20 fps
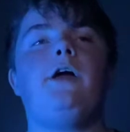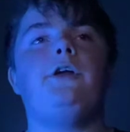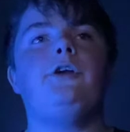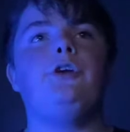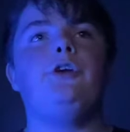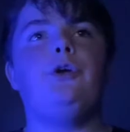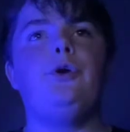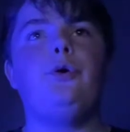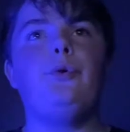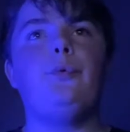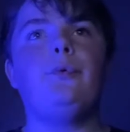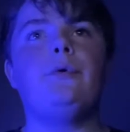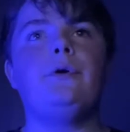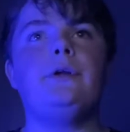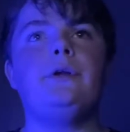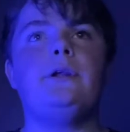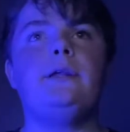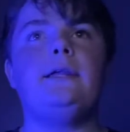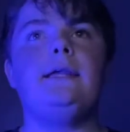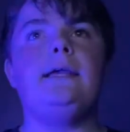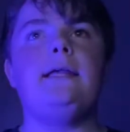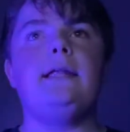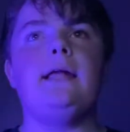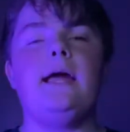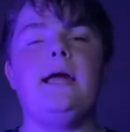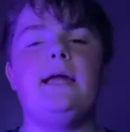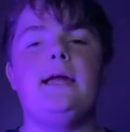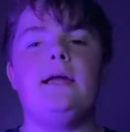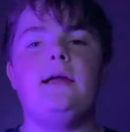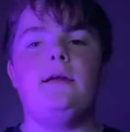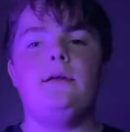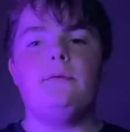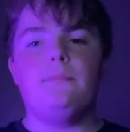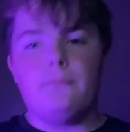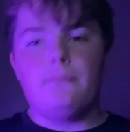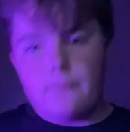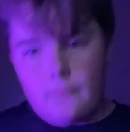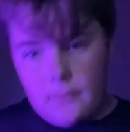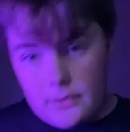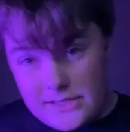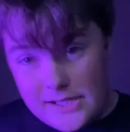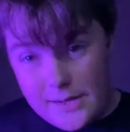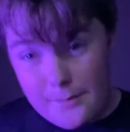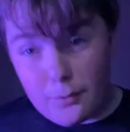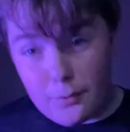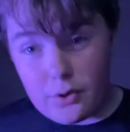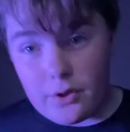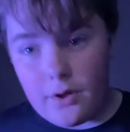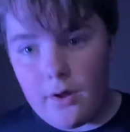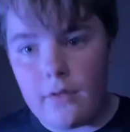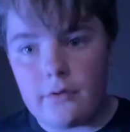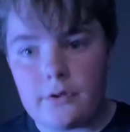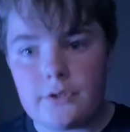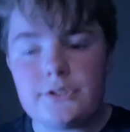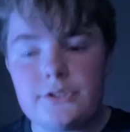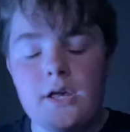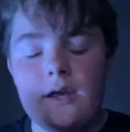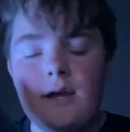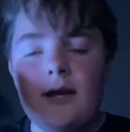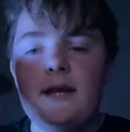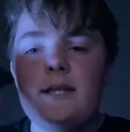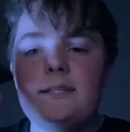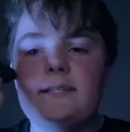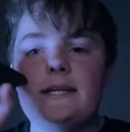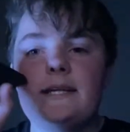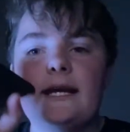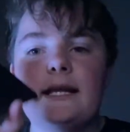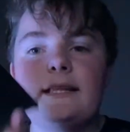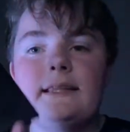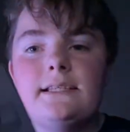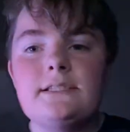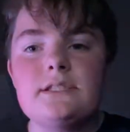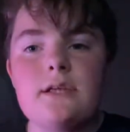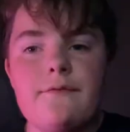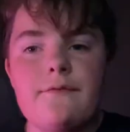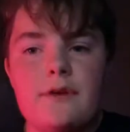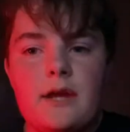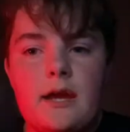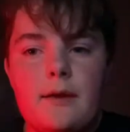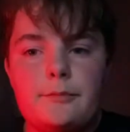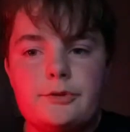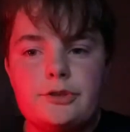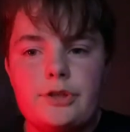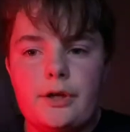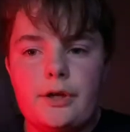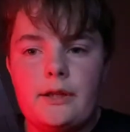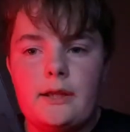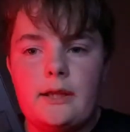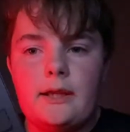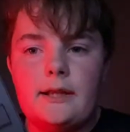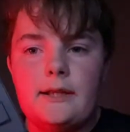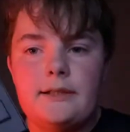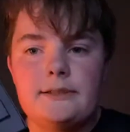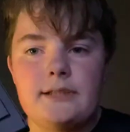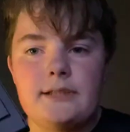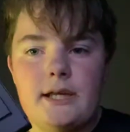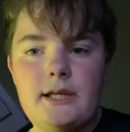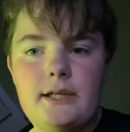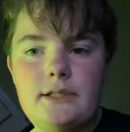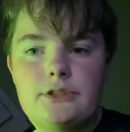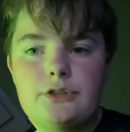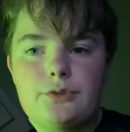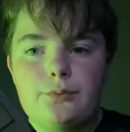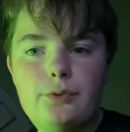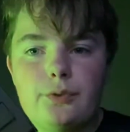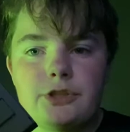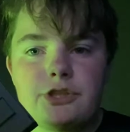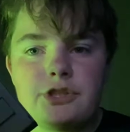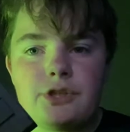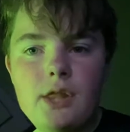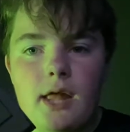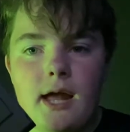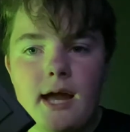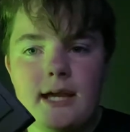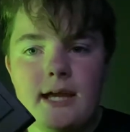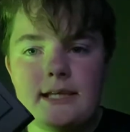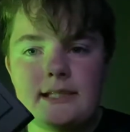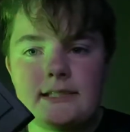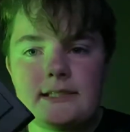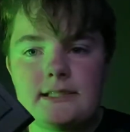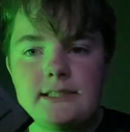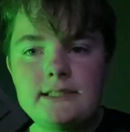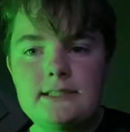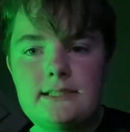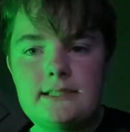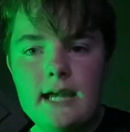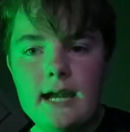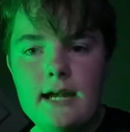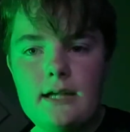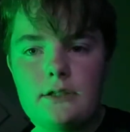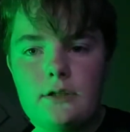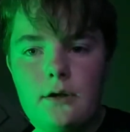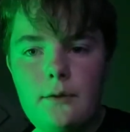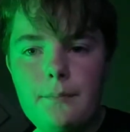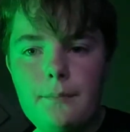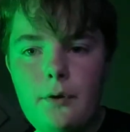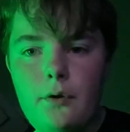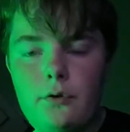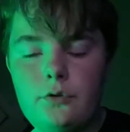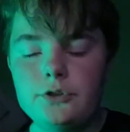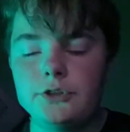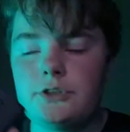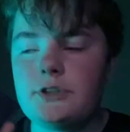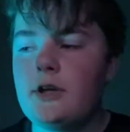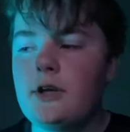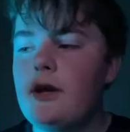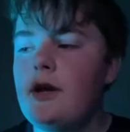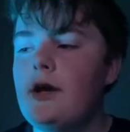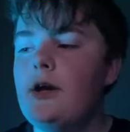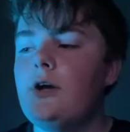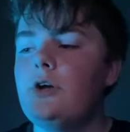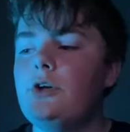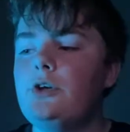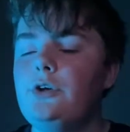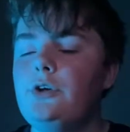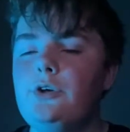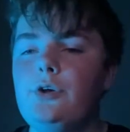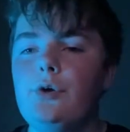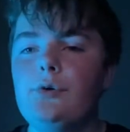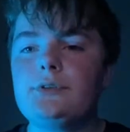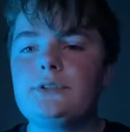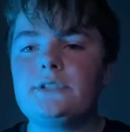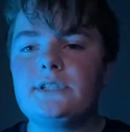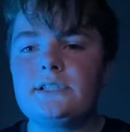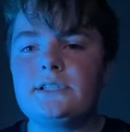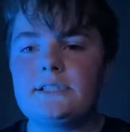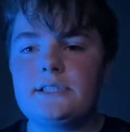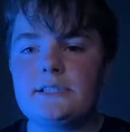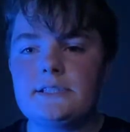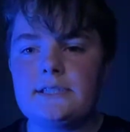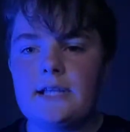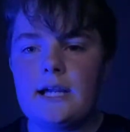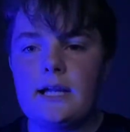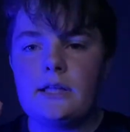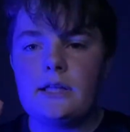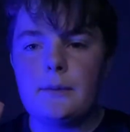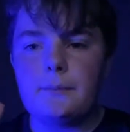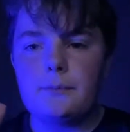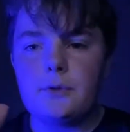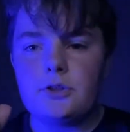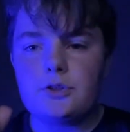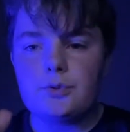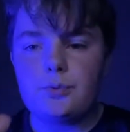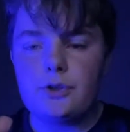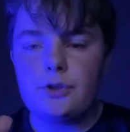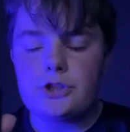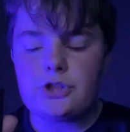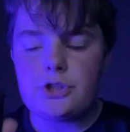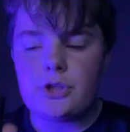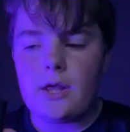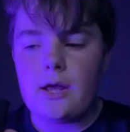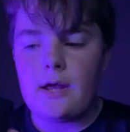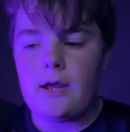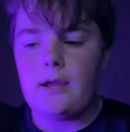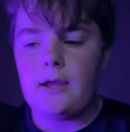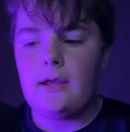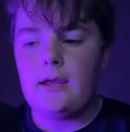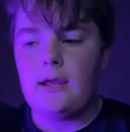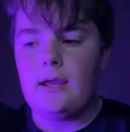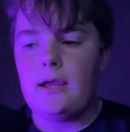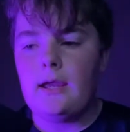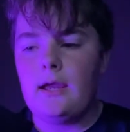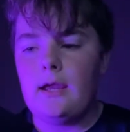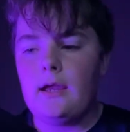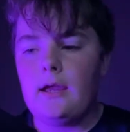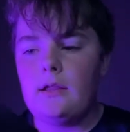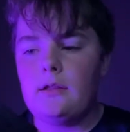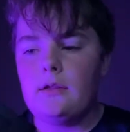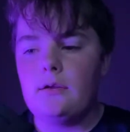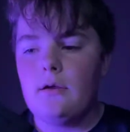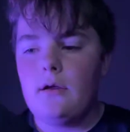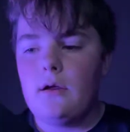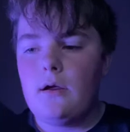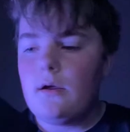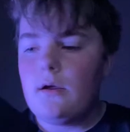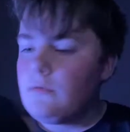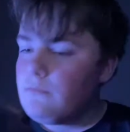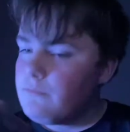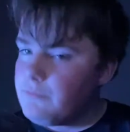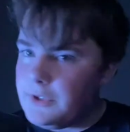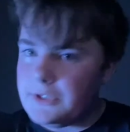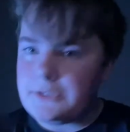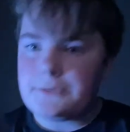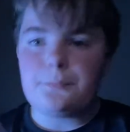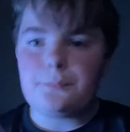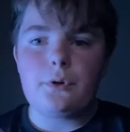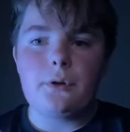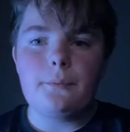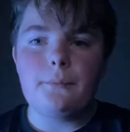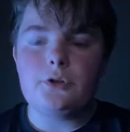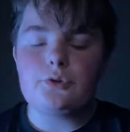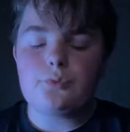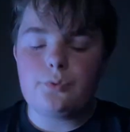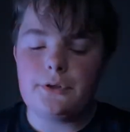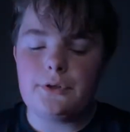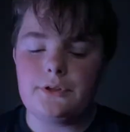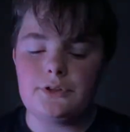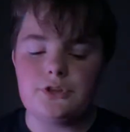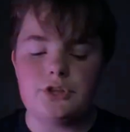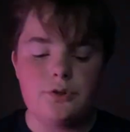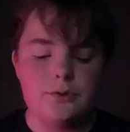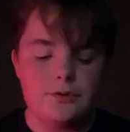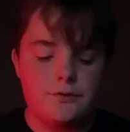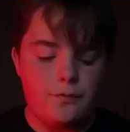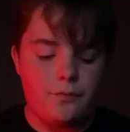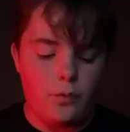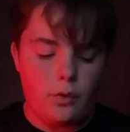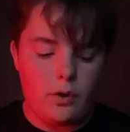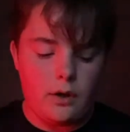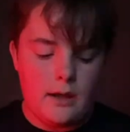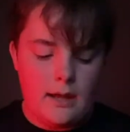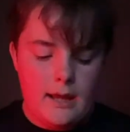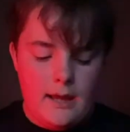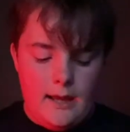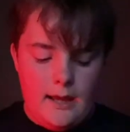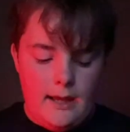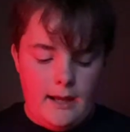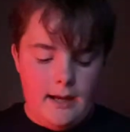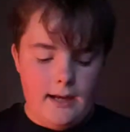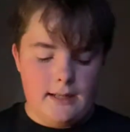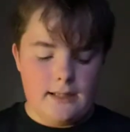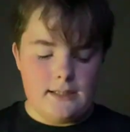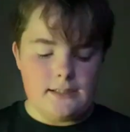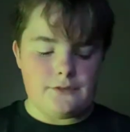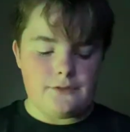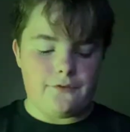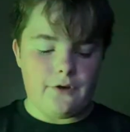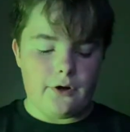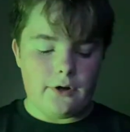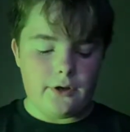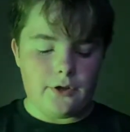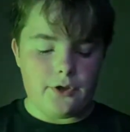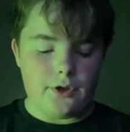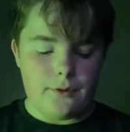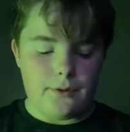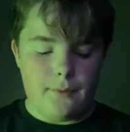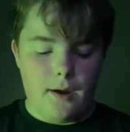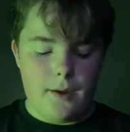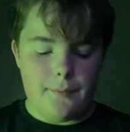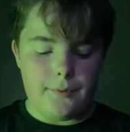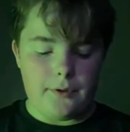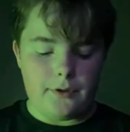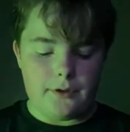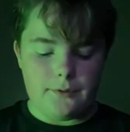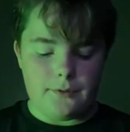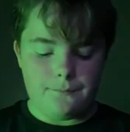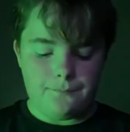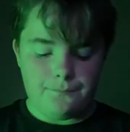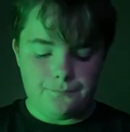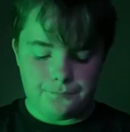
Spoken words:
you would need $10 more to get this off of Amazon. It is a Switch Lite stand-up post. You use this to stand up the Switch Lite, and that's pretty much what it's used for. It is very good in my opinion.